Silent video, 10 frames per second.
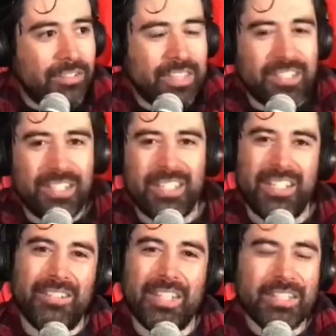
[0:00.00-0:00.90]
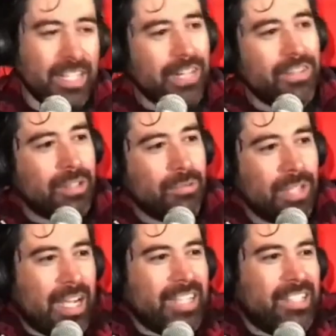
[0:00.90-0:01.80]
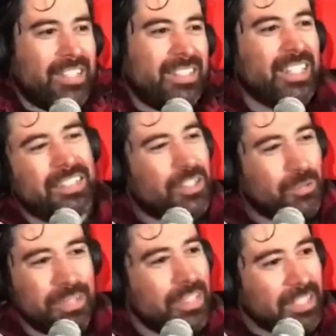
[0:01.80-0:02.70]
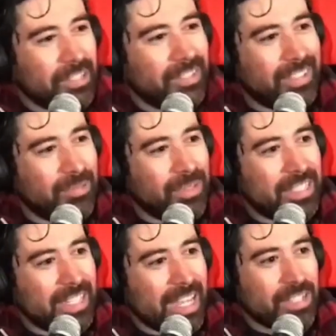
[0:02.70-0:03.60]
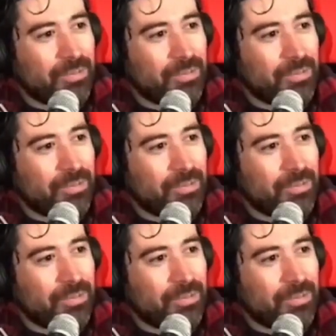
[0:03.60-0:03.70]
was just like, it's not even it just wasn't good. It wasn't as